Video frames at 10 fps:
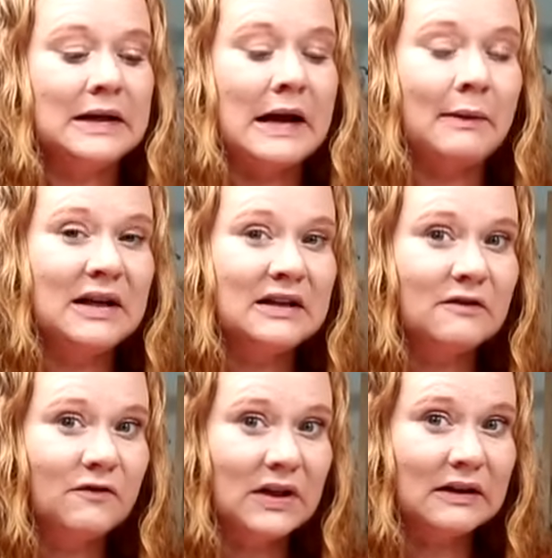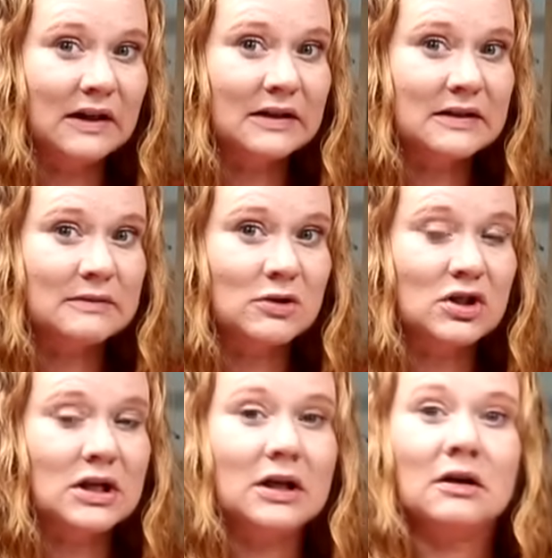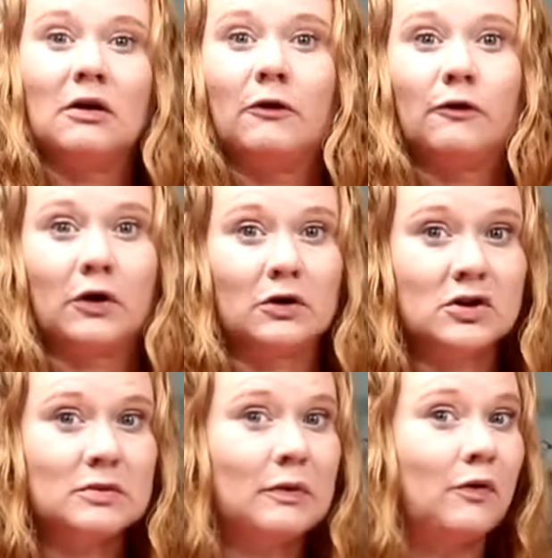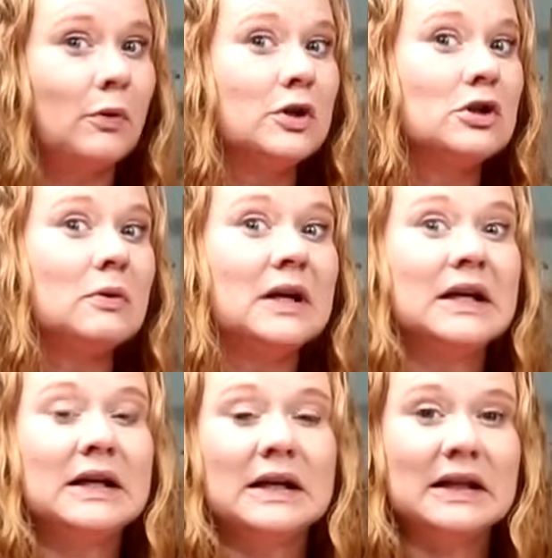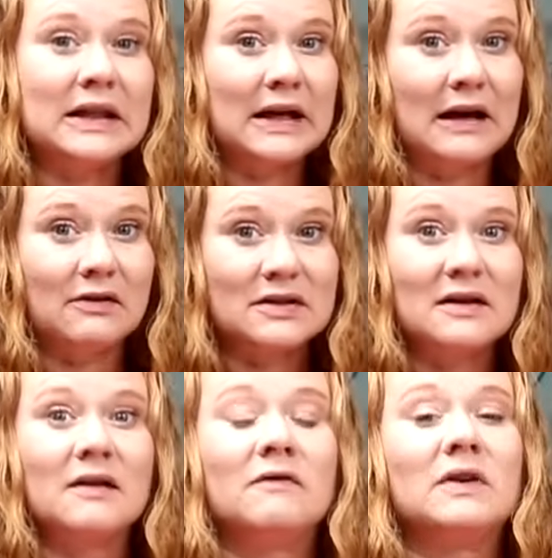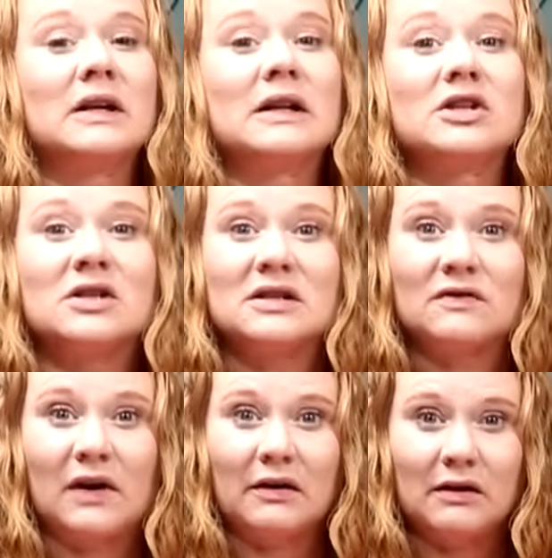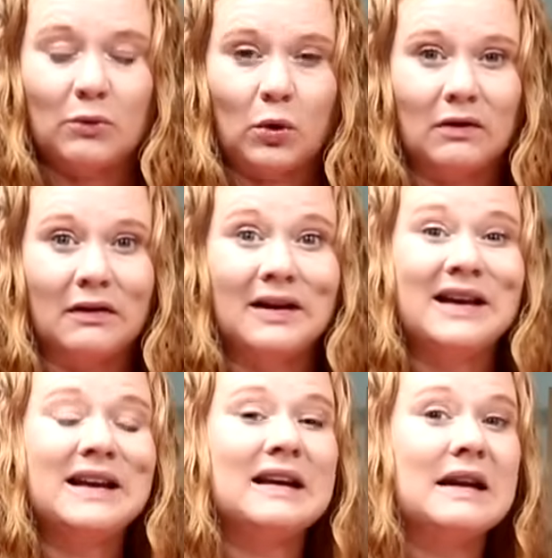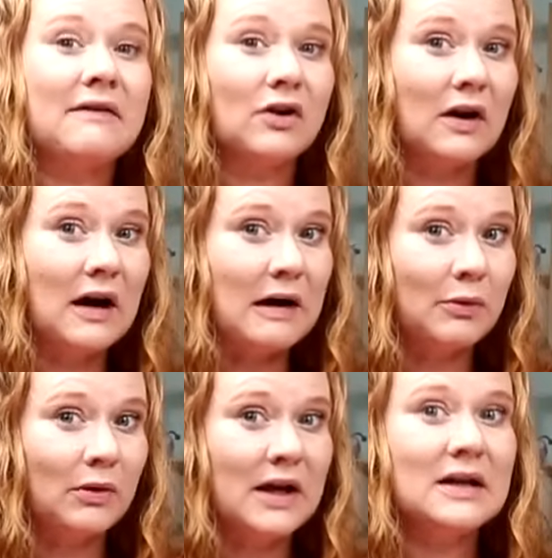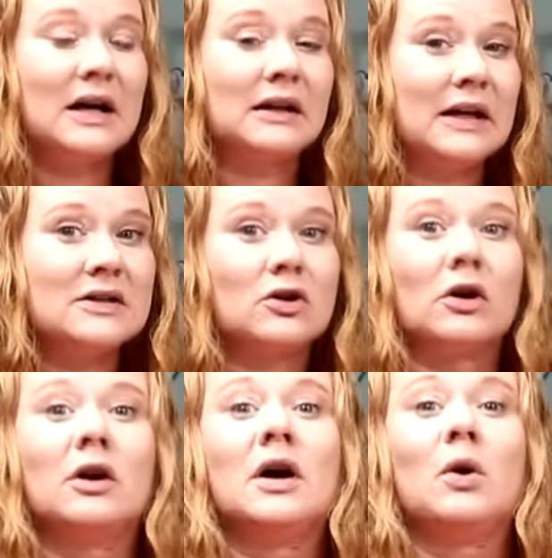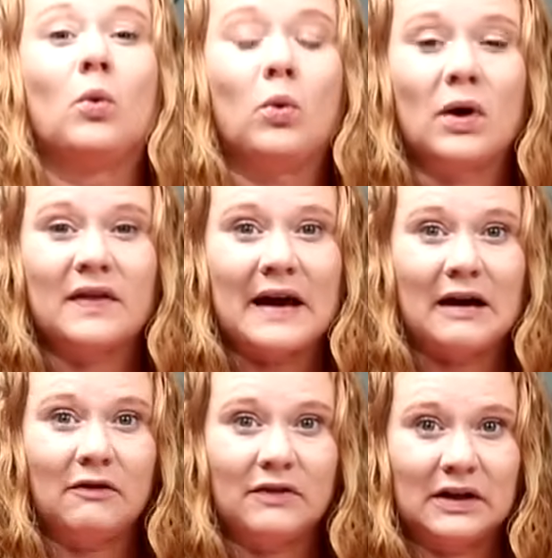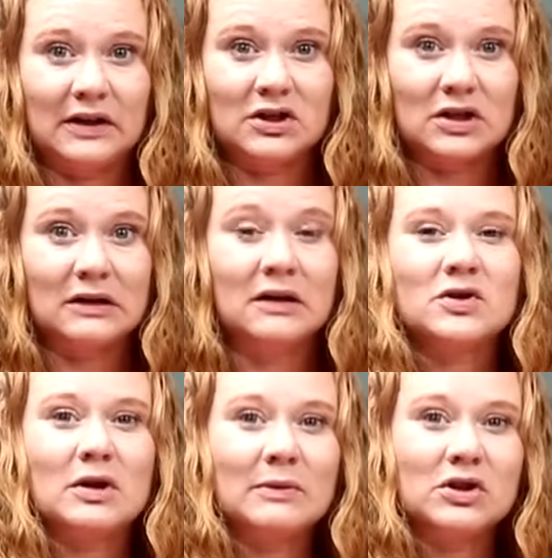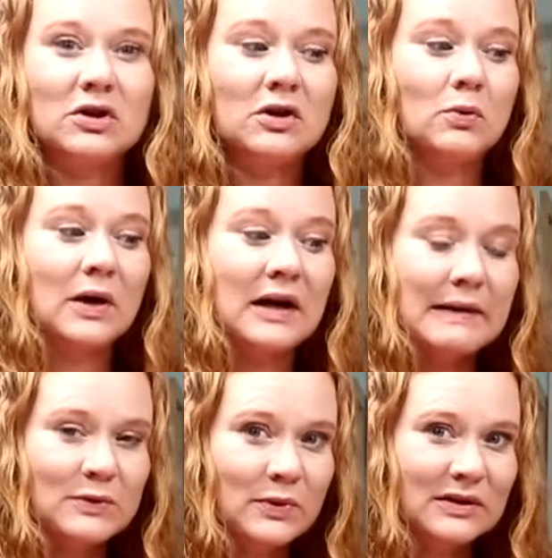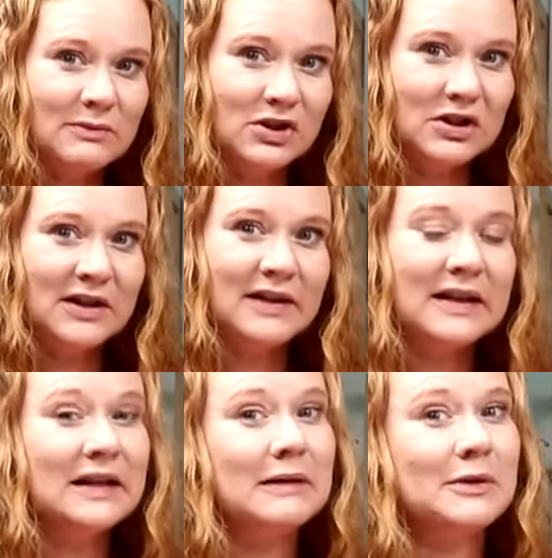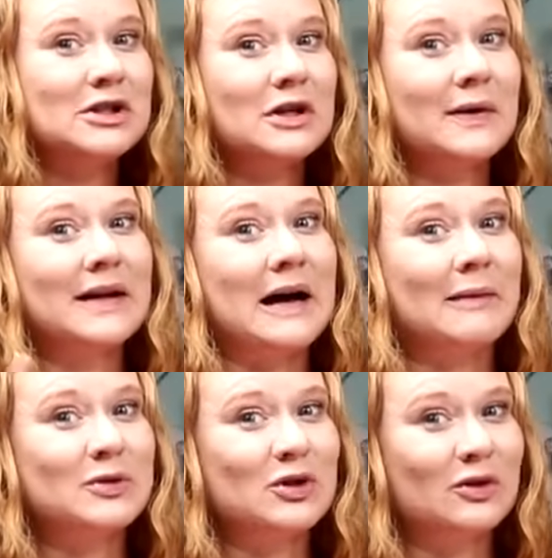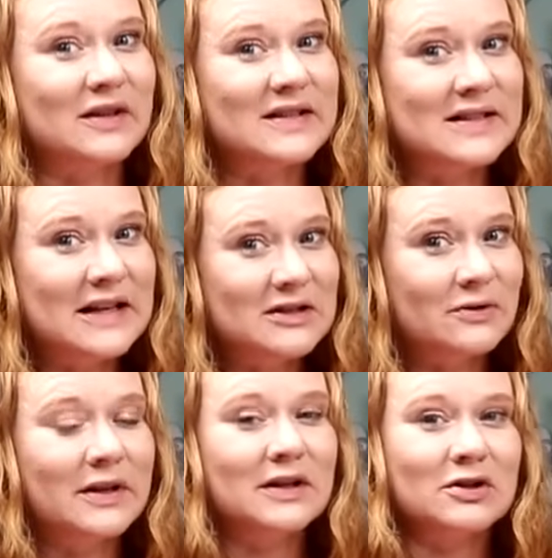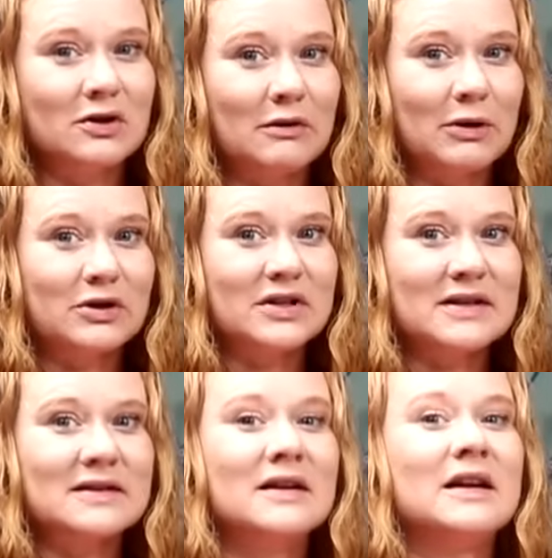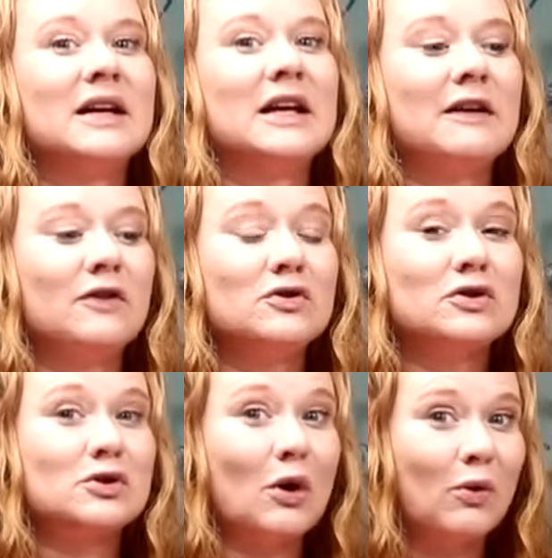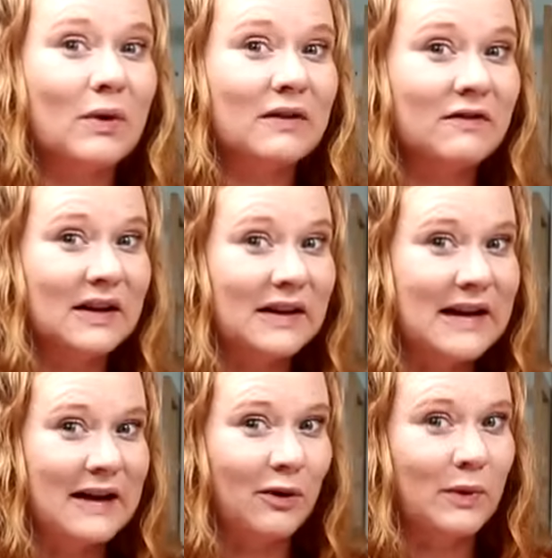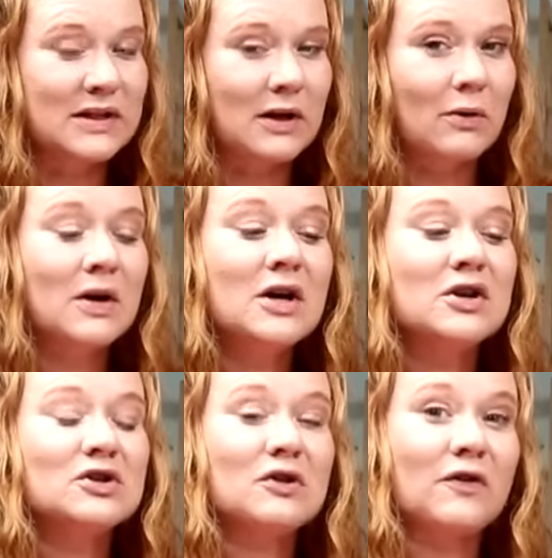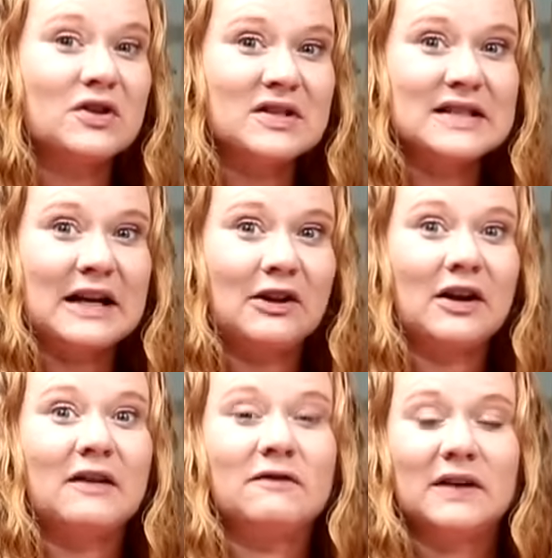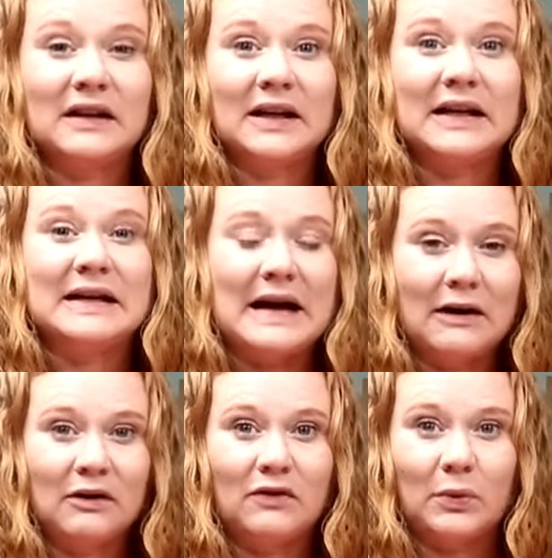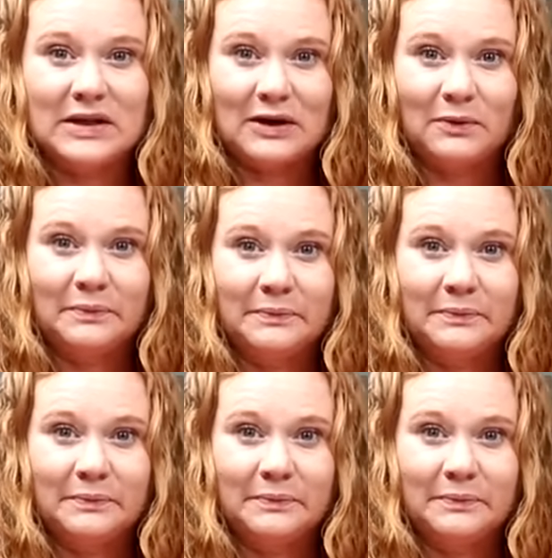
Now we need to ventilate this machine first before we do anything else. Ventilation is very important. Never operate a laser without ventilation. So I'm going to show you what comes with the machine, and then I'm going to show you an optional accessory that you can purchase if you don't want to ventilate out a window. So first let's take a look at ventilating out of a window.